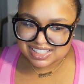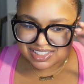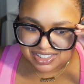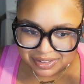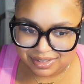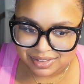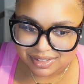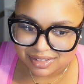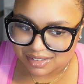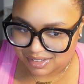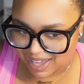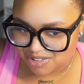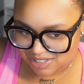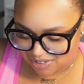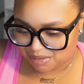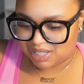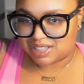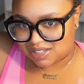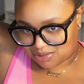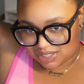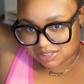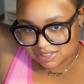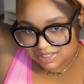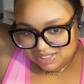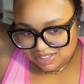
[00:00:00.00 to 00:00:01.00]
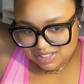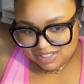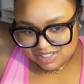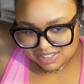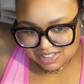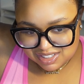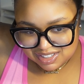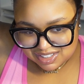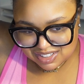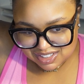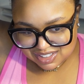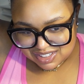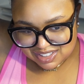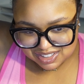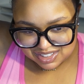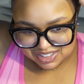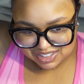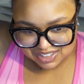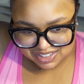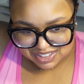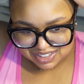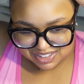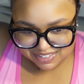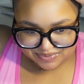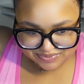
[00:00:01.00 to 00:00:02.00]
can stay there
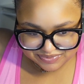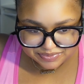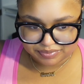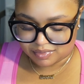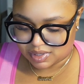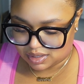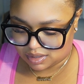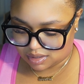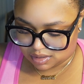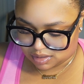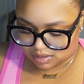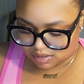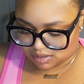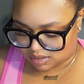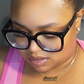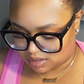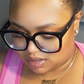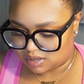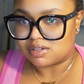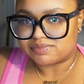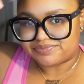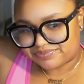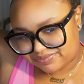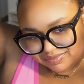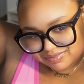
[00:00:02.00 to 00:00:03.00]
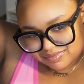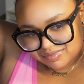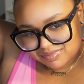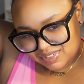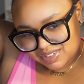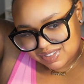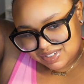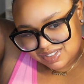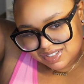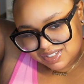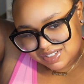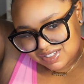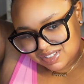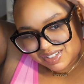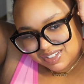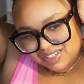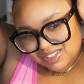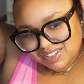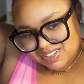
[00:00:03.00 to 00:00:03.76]
and not be pulled out by the glue.